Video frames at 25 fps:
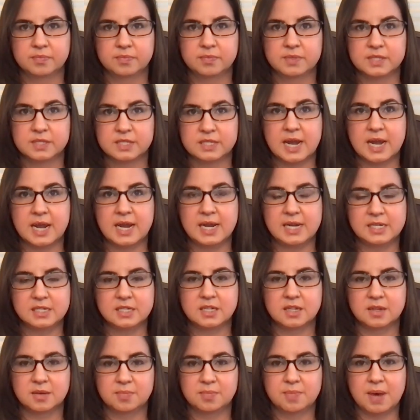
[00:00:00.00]
staying
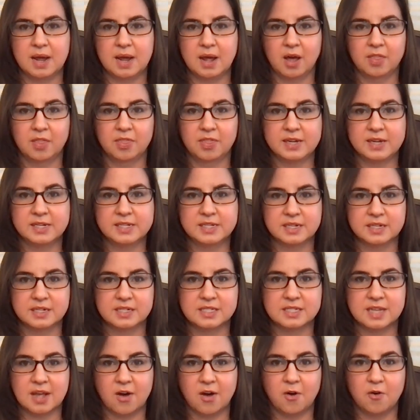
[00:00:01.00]
to my authentic
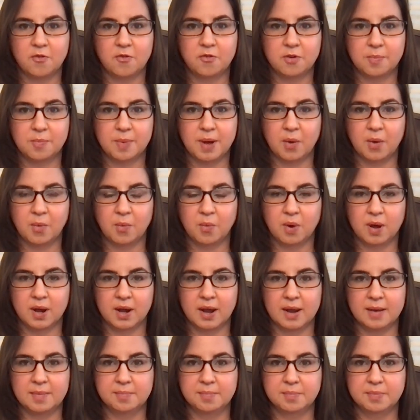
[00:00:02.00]
self about what
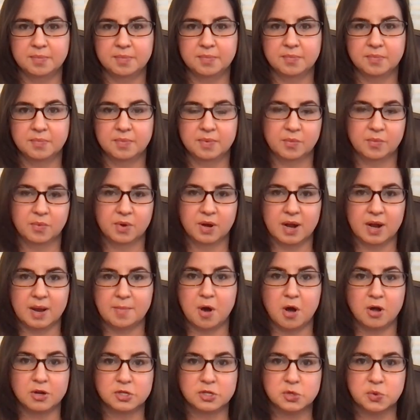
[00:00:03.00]
I'm
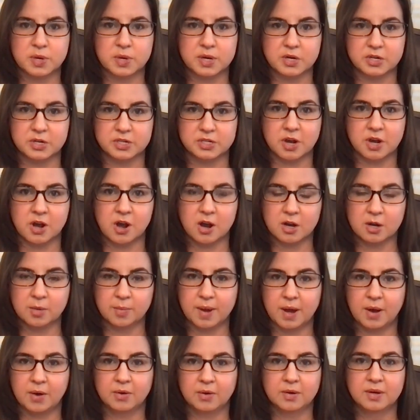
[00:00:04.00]
on Twitter to talk
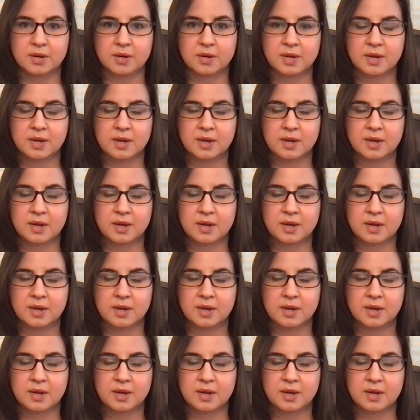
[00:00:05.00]
about,